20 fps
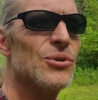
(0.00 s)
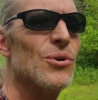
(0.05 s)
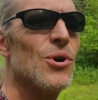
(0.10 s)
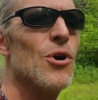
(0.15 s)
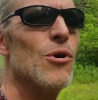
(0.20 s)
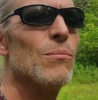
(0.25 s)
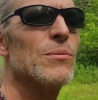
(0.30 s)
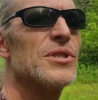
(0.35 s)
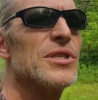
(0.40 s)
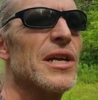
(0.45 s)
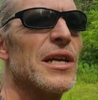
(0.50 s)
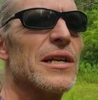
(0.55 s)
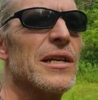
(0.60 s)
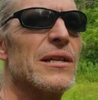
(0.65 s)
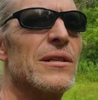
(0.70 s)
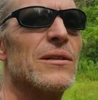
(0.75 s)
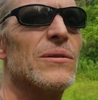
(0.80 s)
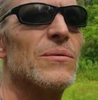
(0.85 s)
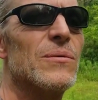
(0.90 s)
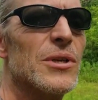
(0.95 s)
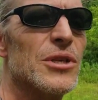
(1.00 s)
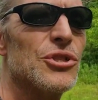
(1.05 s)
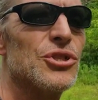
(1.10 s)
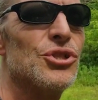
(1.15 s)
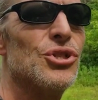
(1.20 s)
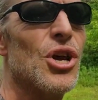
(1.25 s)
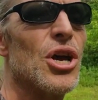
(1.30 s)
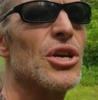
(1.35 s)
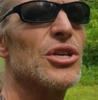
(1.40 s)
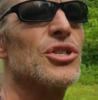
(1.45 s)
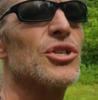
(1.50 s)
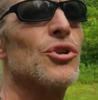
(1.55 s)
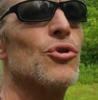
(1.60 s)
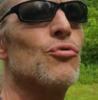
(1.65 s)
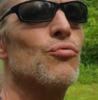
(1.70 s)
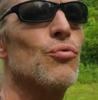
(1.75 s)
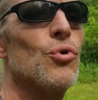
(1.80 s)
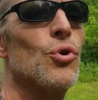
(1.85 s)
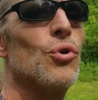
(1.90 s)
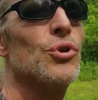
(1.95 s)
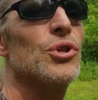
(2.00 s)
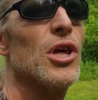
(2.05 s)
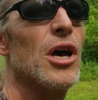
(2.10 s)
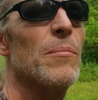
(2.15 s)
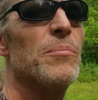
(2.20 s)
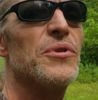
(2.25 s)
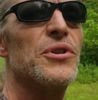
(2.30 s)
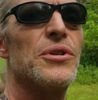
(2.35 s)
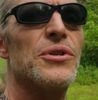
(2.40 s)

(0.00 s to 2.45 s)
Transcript: Homestead, and we just rolled up.